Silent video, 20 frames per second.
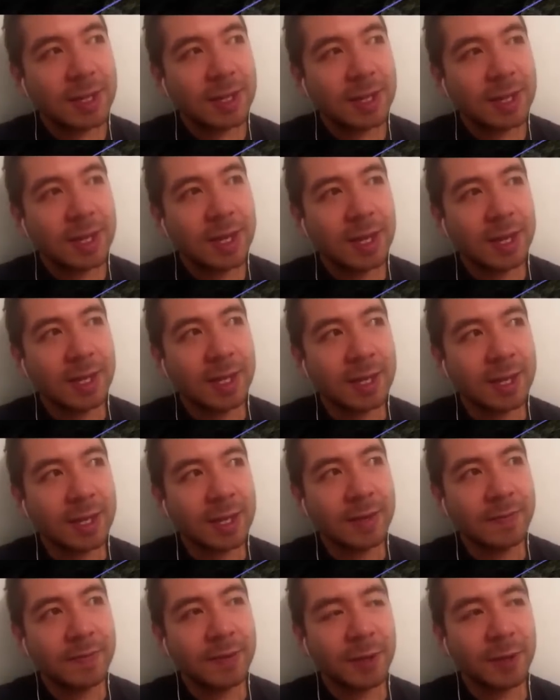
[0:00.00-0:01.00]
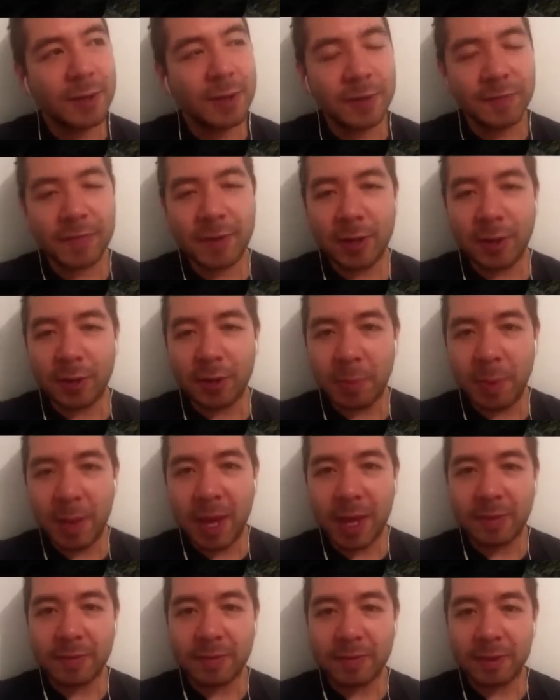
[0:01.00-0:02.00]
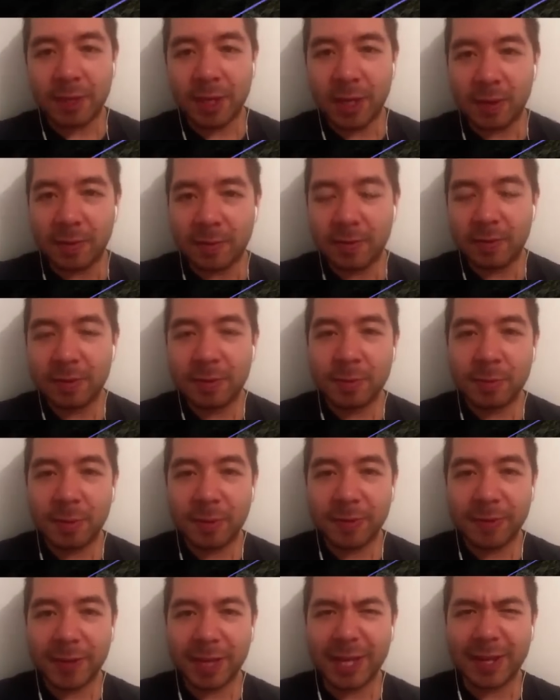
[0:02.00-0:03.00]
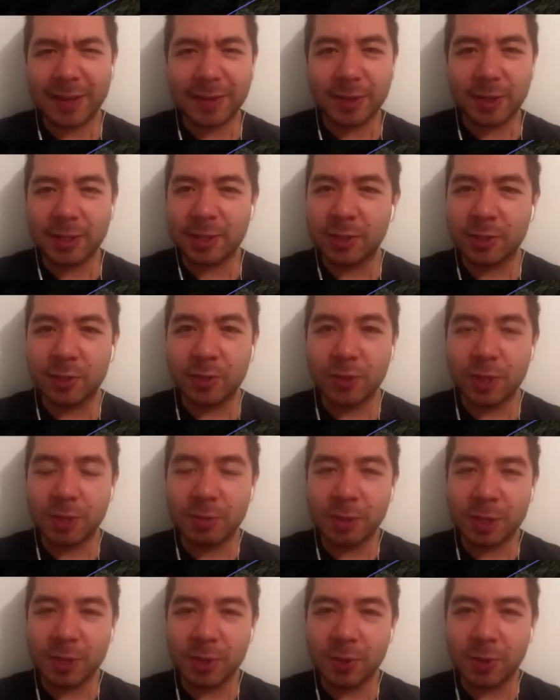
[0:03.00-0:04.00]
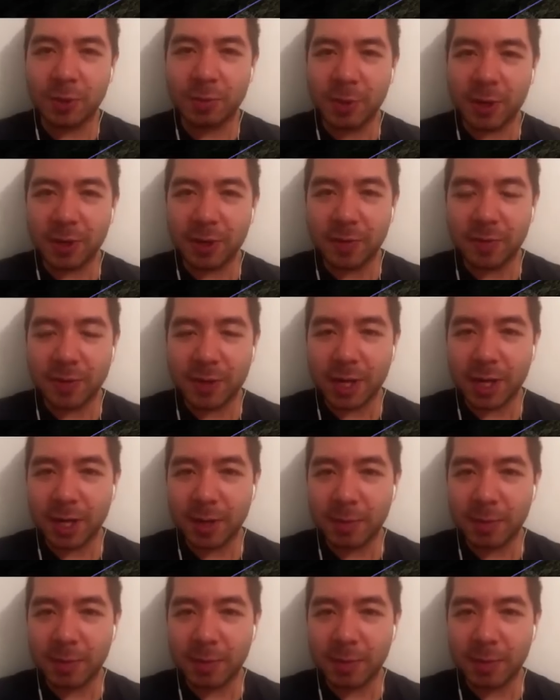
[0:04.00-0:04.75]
if you follow the path of love, but for like an extremely short period of time.